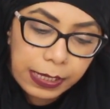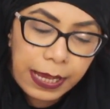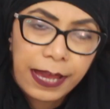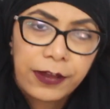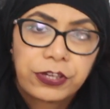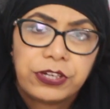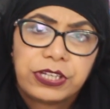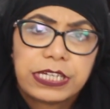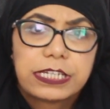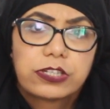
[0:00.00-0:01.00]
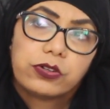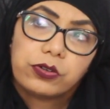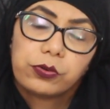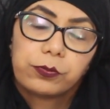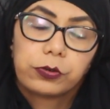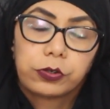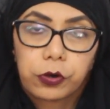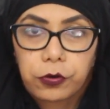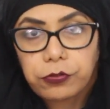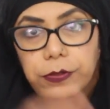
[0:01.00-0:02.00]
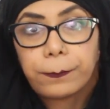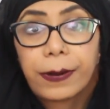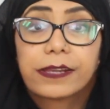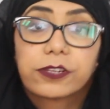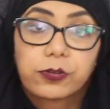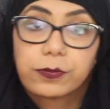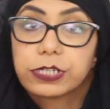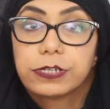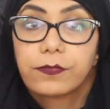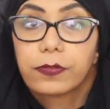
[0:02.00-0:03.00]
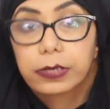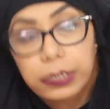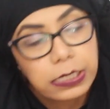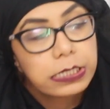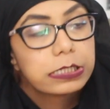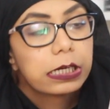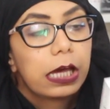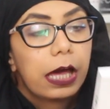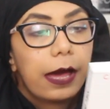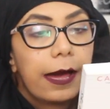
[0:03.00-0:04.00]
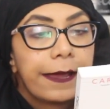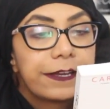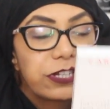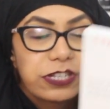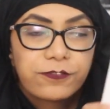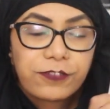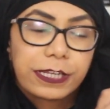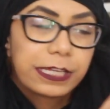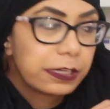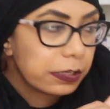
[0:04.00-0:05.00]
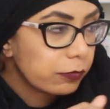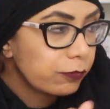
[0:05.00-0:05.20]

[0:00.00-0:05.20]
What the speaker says: how you need to go through the bad to achieve the good. It's just a really,